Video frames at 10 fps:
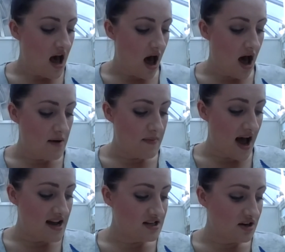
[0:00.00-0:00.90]

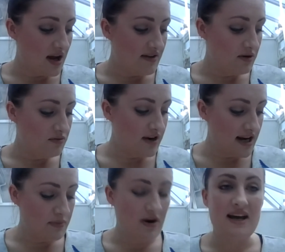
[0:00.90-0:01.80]
And so if you really
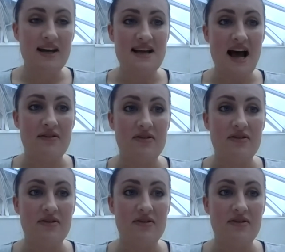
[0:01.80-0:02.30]
break it down,